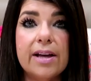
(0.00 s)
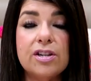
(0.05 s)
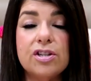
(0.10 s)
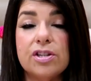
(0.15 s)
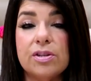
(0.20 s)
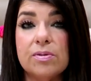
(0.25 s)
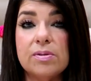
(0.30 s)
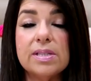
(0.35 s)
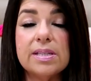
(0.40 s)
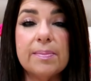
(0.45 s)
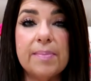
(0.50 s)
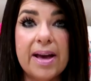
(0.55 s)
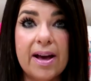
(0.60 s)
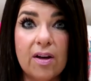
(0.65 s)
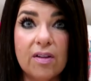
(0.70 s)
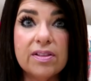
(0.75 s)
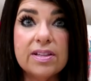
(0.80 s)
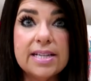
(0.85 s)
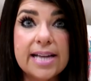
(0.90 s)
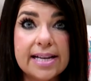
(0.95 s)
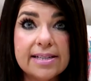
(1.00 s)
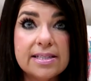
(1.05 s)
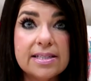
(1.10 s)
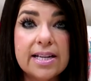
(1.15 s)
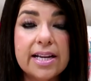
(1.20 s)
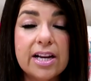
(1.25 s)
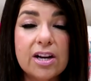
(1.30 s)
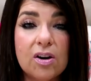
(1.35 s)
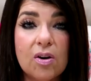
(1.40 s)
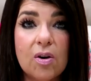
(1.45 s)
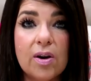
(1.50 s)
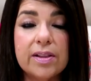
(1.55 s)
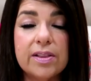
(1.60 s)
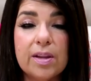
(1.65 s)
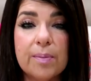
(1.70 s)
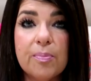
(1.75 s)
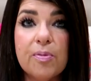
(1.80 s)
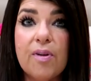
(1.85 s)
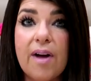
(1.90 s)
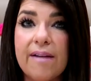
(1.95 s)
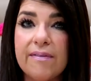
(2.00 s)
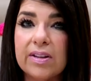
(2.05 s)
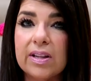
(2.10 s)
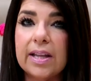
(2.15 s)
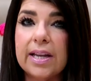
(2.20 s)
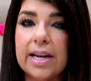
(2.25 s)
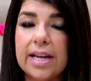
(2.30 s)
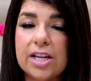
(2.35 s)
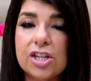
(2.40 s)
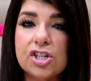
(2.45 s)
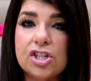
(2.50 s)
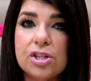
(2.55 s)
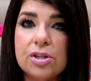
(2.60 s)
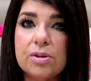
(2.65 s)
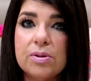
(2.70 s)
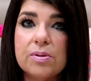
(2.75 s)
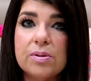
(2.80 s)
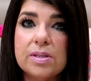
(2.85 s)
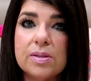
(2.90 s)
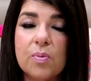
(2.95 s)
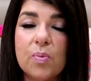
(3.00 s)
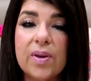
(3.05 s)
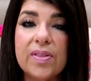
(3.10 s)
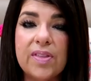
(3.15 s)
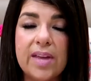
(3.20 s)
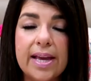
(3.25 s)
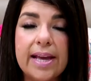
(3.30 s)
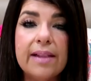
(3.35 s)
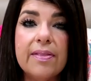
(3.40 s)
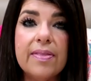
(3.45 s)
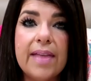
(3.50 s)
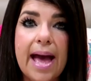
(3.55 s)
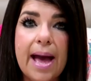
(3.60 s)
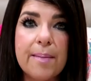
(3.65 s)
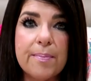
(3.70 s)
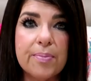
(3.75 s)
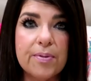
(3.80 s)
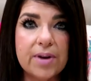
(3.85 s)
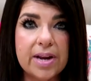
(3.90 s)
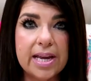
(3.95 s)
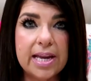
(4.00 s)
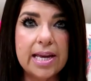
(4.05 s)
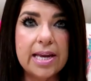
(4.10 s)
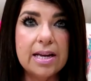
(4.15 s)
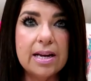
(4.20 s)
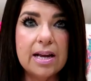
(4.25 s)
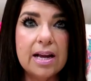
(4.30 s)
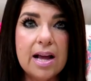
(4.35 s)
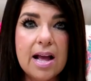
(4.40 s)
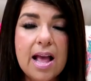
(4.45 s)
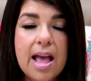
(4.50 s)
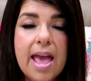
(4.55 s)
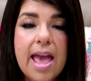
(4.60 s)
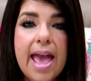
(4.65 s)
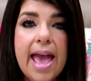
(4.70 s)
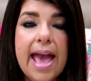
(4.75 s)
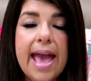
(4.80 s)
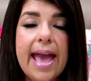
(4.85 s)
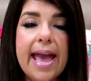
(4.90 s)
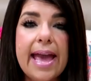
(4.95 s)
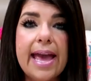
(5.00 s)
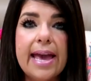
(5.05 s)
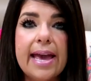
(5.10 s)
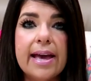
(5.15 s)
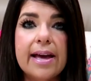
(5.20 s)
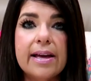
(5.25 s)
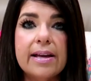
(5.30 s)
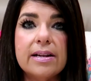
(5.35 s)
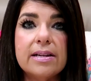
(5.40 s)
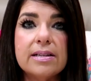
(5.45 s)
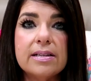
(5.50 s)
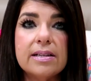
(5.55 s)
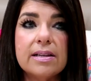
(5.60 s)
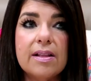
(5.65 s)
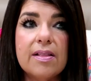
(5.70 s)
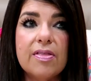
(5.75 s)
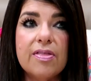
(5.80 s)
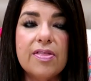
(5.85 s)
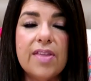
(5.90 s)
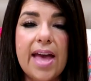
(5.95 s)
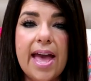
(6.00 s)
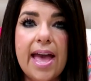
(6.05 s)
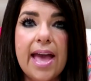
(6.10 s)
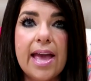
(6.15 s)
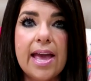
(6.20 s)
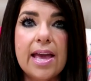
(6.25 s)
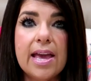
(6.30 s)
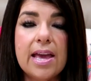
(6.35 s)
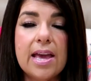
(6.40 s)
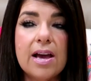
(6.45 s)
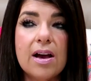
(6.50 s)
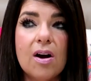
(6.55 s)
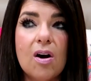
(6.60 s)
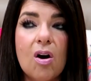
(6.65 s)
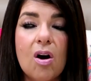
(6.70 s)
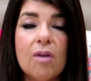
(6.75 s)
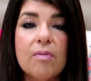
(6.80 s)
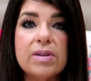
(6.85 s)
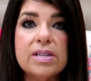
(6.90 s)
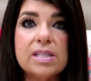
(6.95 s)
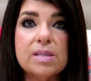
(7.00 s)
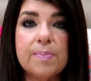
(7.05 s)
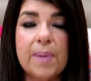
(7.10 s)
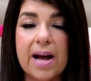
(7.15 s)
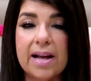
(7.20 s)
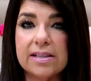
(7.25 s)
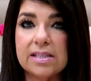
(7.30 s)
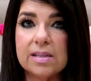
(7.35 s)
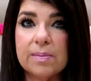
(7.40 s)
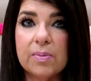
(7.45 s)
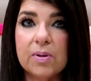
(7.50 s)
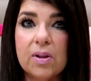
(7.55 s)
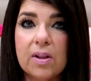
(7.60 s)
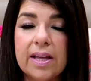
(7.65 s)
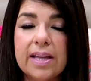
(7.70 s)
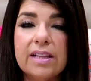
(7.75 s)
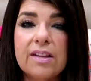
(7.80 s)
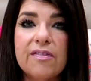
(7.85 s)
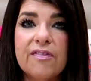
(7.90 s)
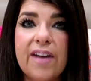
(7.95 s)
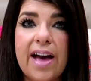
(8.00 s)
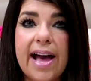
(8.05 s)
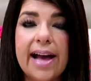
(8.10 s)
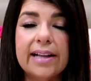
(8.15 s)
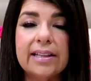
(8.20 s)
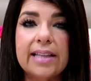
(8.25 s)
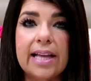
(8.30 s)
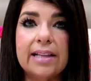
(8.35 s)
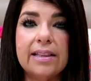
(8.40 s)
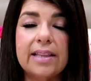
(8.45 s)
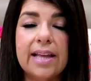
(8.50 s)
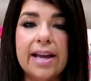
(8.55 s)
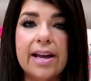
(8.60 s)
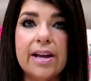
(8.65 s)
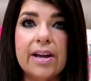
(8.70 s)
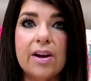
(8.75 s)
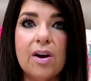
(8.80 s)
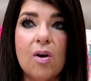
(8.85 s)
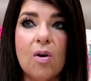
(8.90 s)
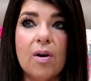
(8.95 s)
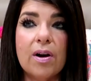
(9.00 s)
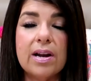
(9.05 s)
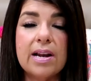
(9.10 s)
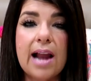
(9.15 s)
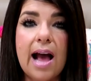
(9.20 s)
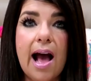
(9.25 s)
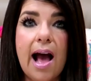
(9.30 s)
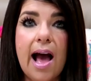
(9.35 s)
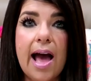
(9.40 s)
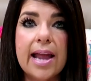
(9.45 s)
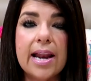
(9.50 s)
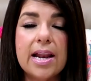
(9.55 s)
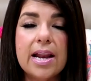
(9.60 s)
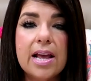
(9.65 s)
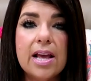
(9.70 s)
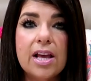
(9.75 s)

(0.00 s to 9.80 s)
do some health testing on the prevalent issues within that breed, and they are responsible in the fact that they are not